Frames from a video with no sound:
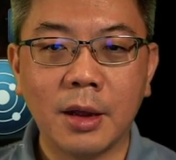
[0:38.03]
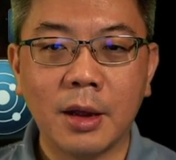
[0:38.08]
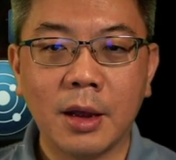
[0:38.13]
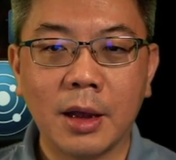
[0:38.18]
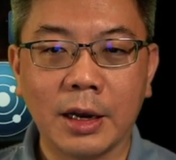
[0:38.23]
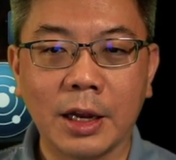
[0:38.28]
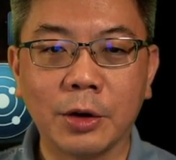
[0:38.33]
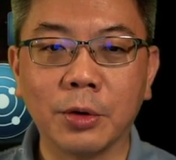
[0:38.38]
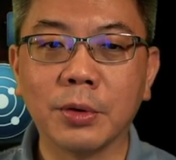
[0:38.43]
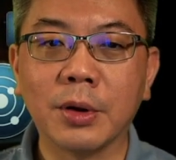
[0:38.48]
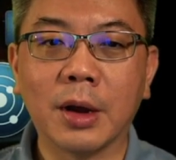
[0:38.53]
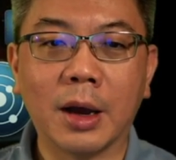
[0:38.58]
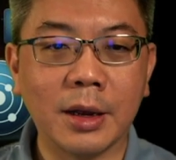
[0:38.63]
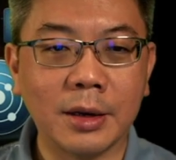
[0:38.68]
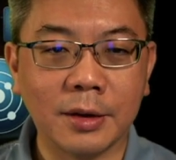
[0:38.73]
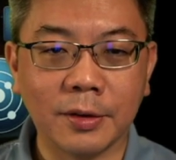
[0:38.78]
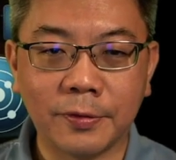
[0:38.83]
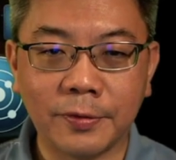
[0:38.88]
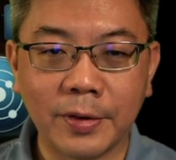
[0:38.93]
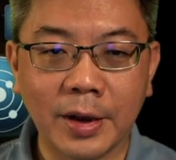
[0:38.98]
and I don't hide
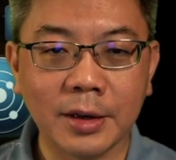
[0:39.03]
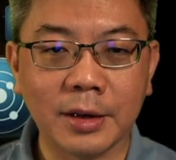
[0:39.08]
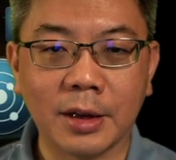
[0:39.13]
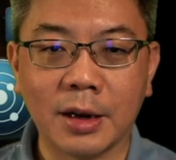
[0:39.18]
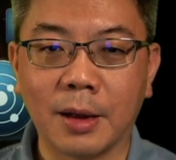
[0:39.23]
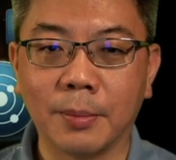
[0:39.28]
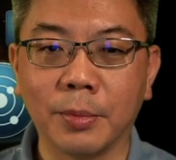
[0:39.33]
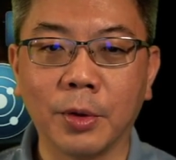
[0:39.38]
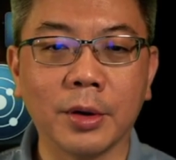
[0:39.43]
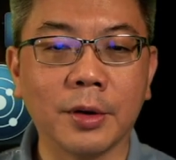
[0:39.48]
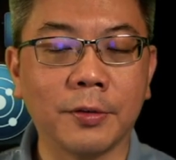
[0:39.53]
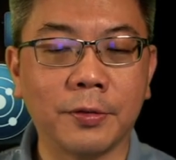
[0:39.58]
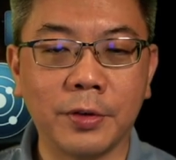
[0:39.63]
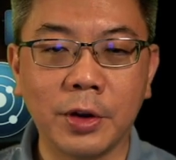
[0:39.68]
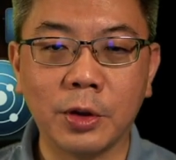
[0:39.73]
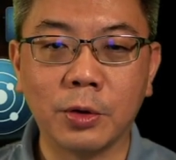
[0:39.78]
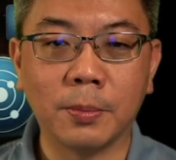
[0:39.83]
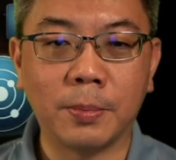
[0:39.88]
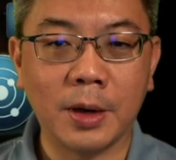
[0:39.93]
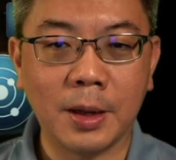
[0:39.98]
the fact that I'm not a
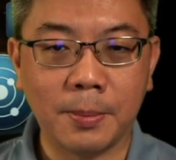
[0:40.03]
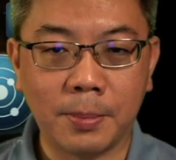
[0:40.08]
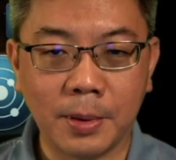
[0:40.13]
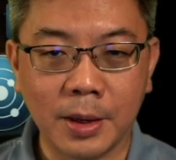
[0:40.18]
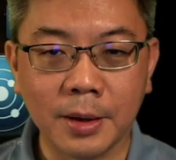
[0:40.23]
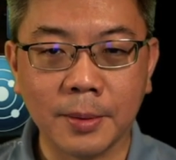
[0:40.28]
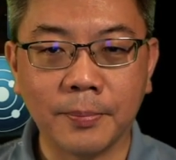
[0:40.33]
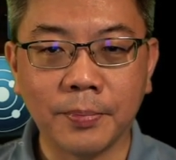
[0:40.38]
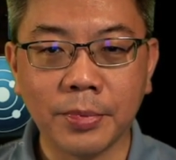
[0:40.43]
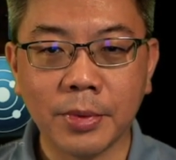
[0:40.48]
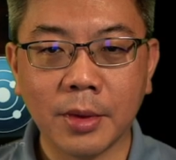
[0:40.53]
free-to-play player.